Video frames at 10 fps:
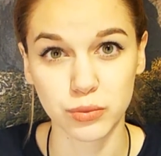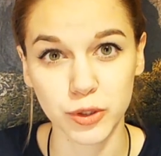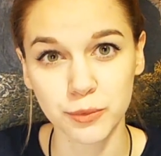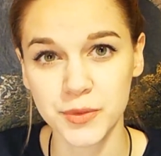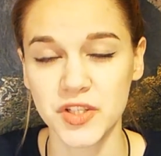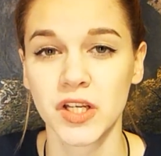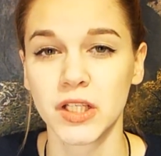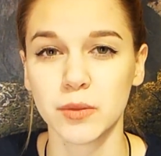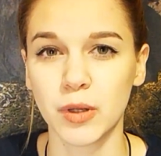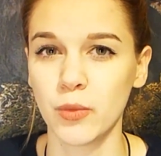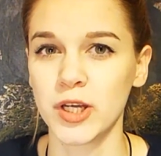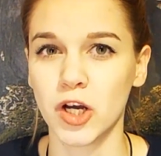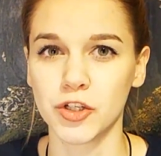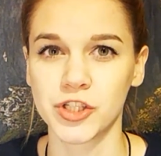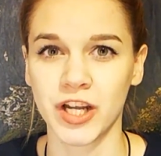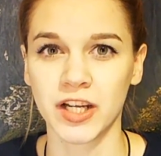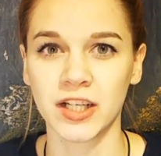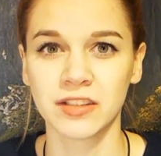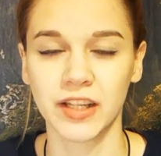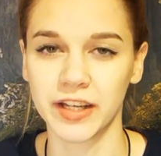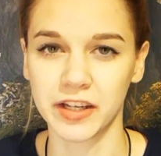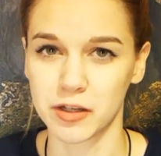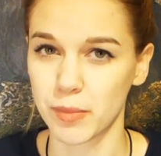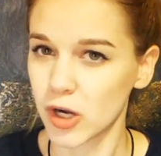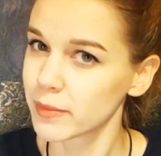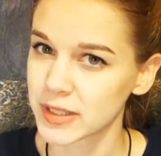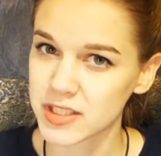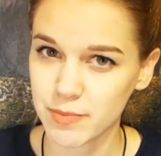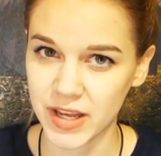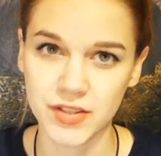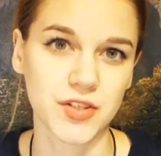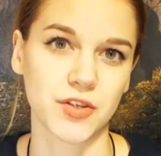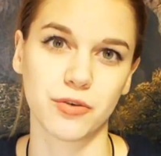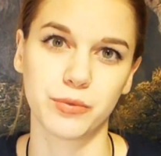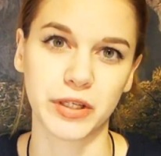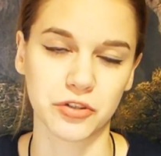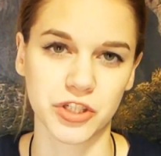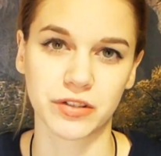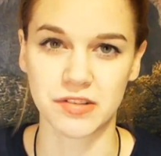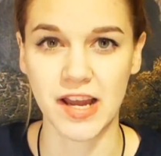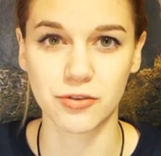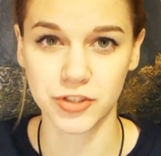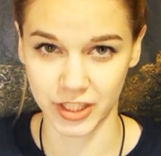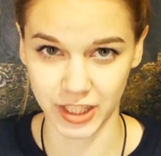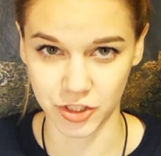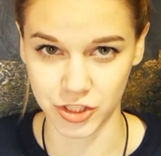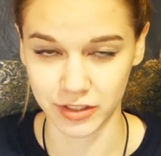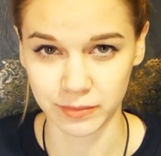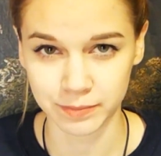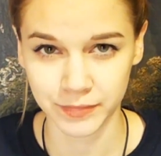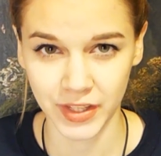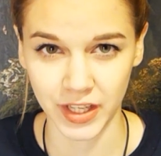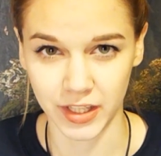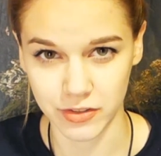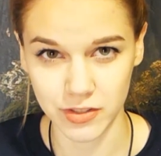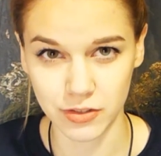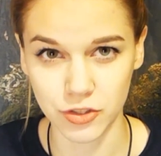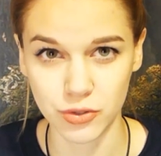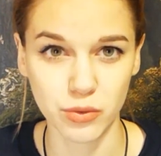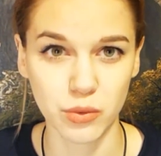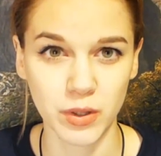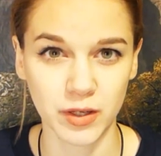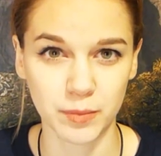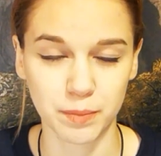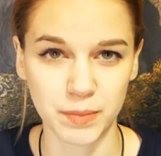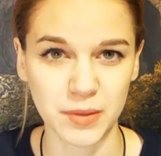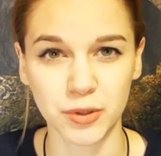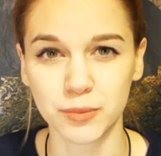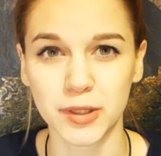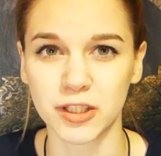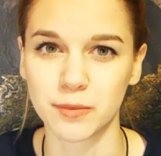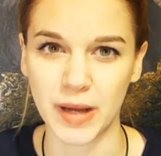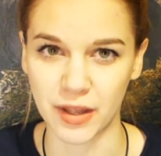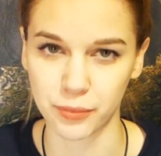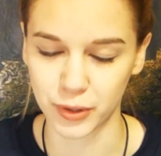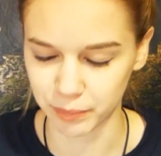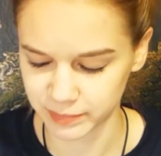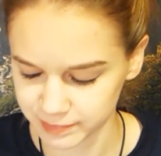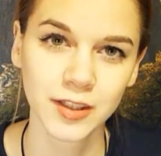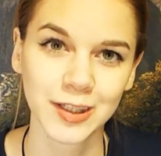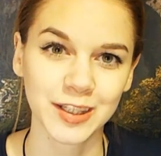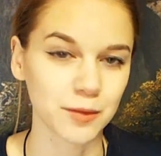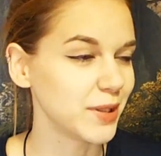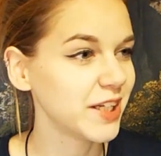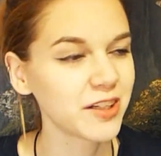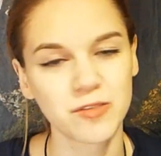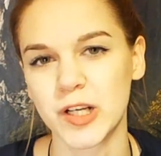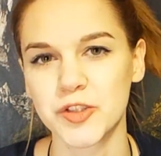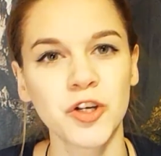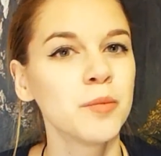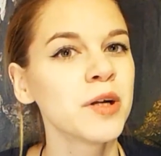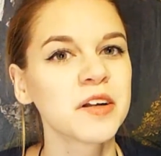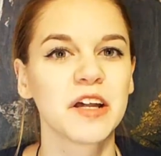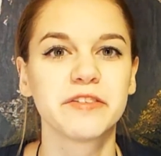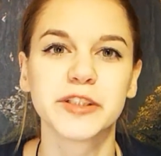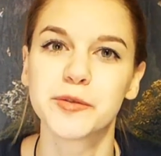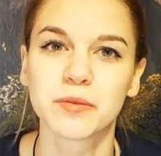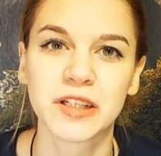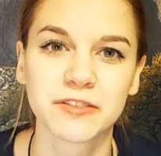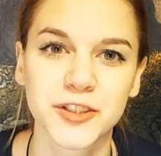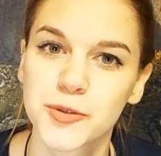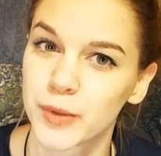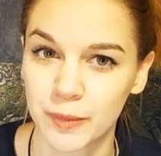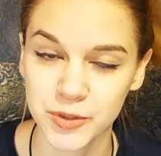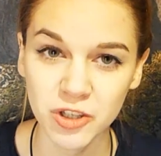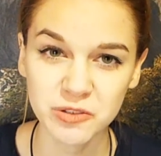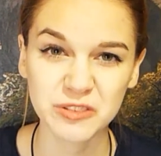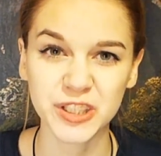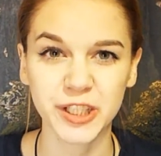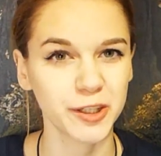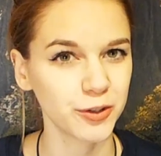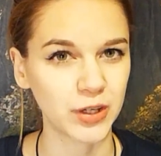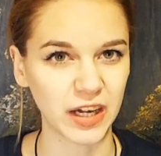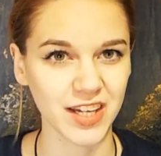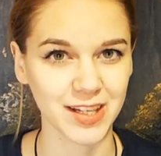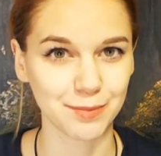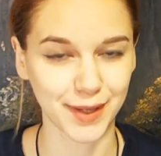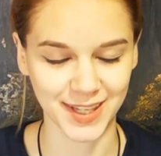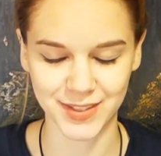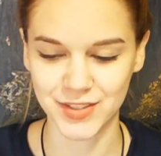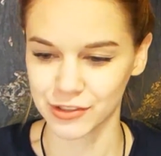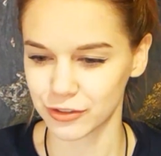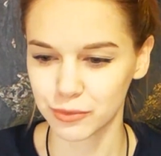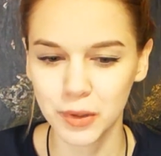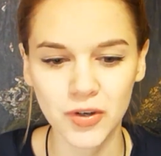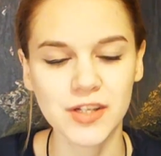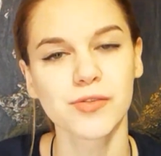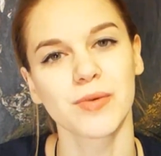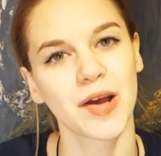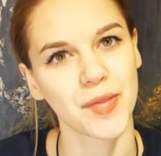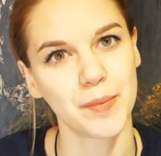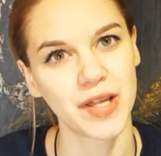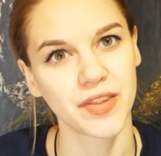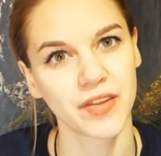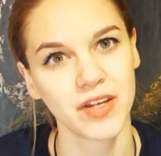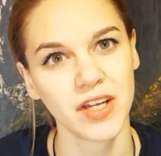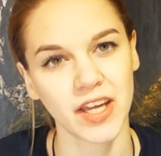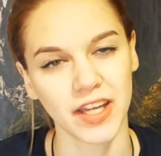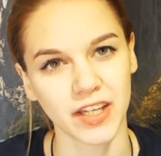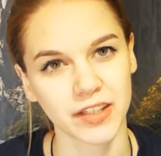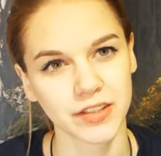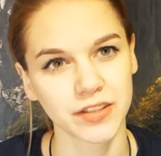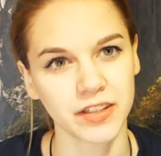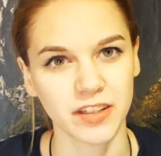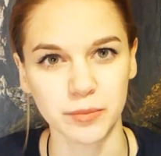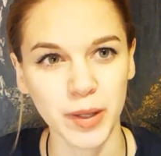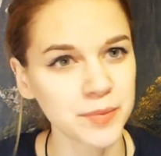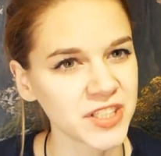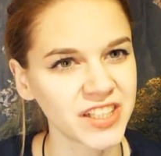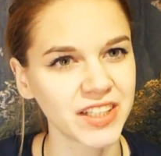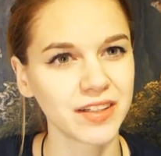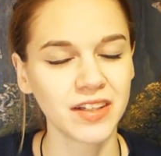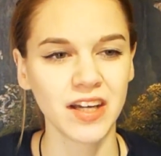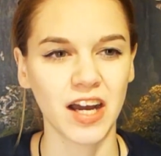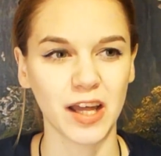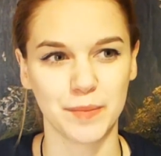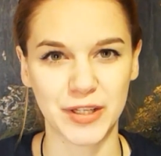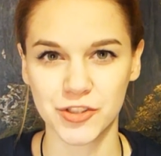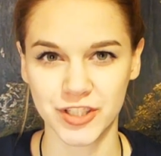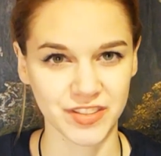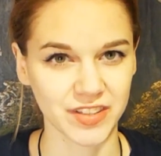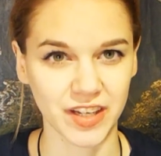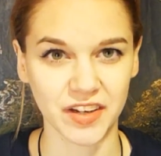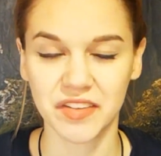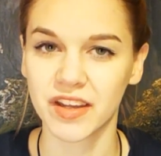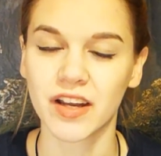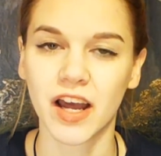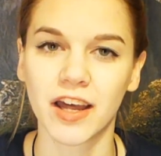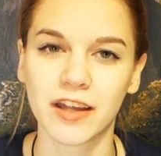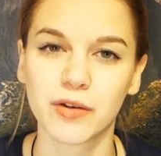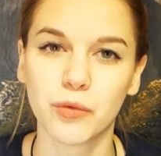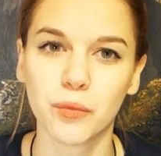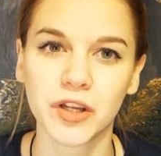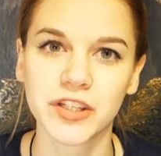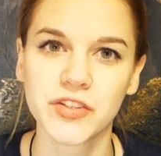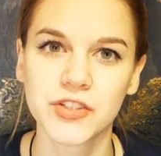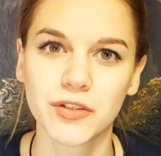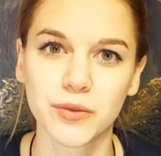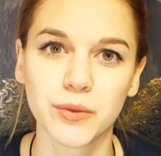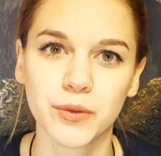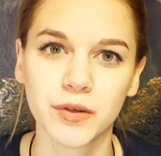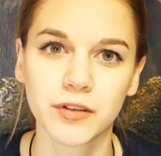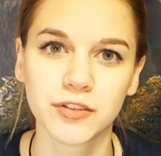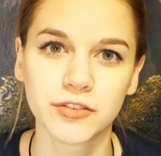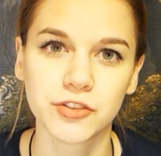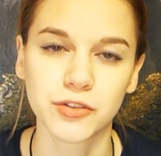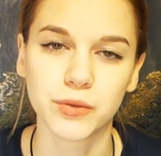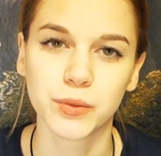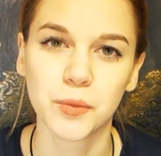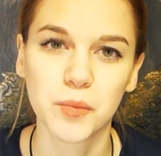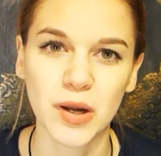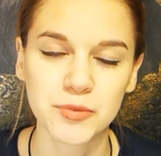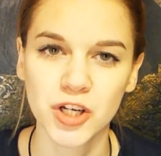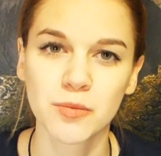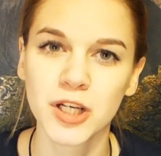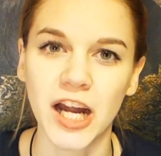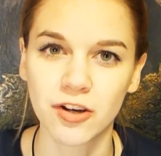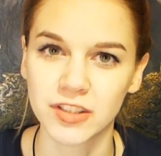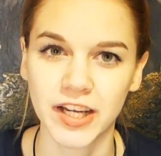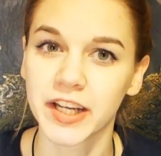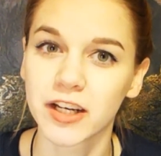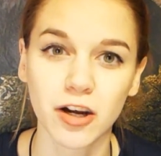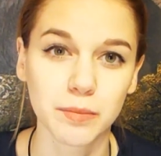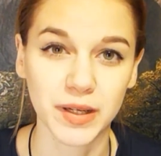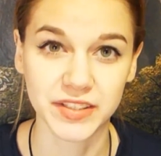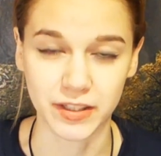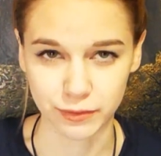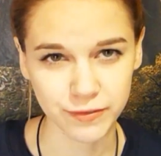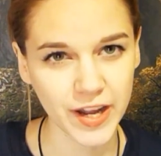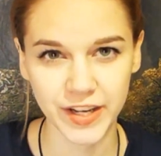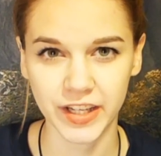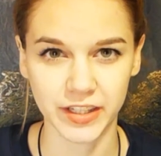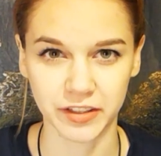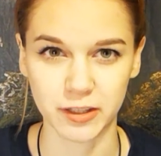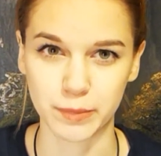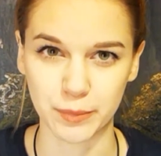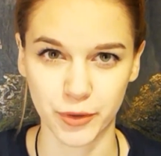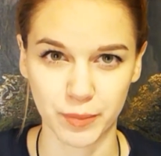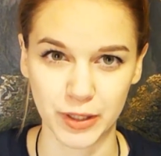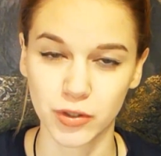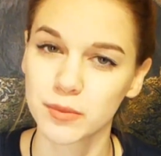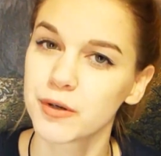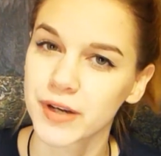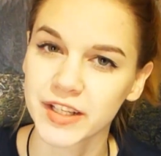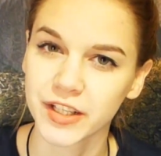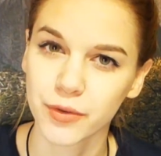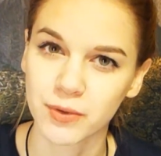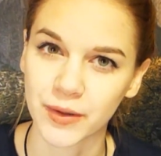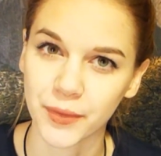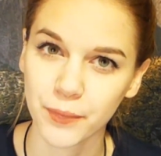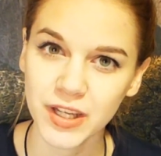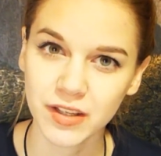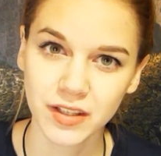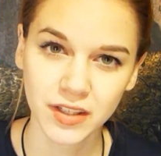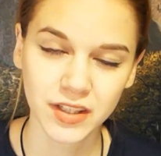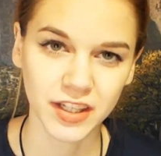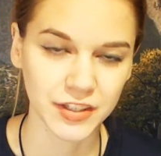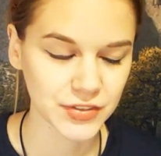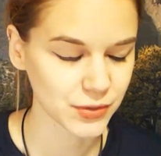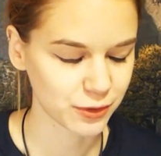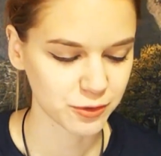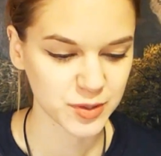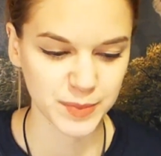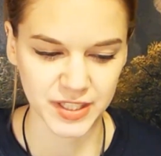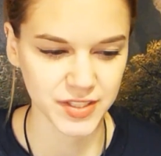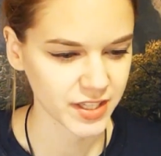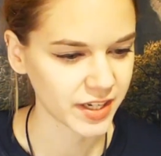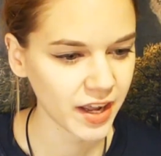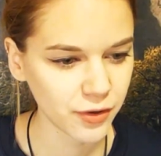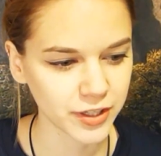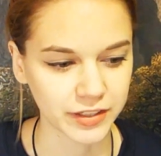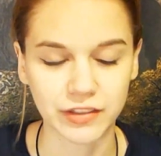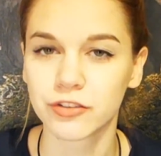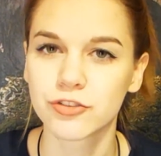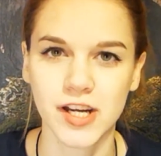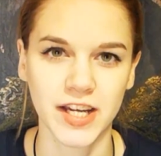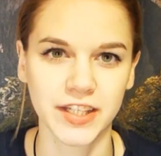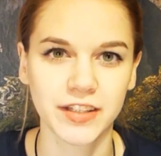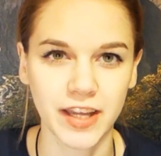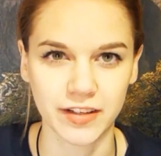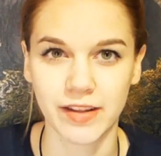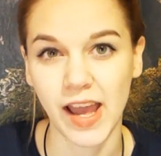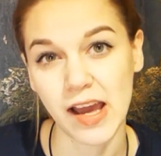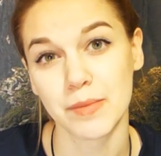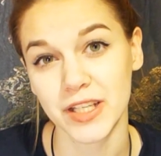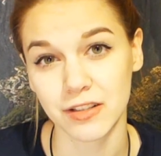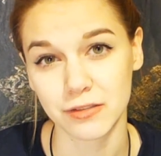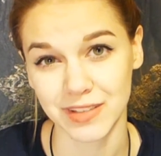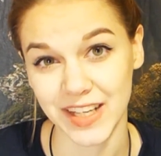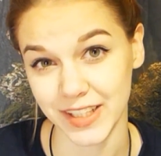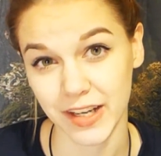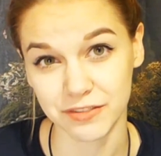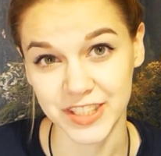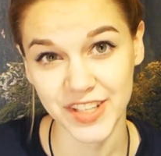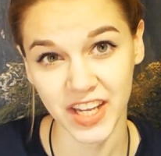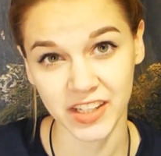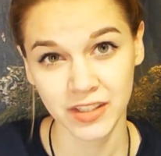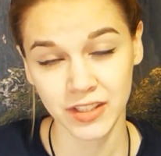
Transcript: rooms, but we all share like an apartment space, so we all share a lounge and a kitchen, and 2 people per bathroom. The beginning of October, I filmed my first Preptober video. I had plans to do more throughout the month and keep updated. I mentioned in there that I wanted to do Preptober outlining on Monday and Friday and keep up with my normal writing throughout the week and sort of space that out and try and get in the habit of writing every day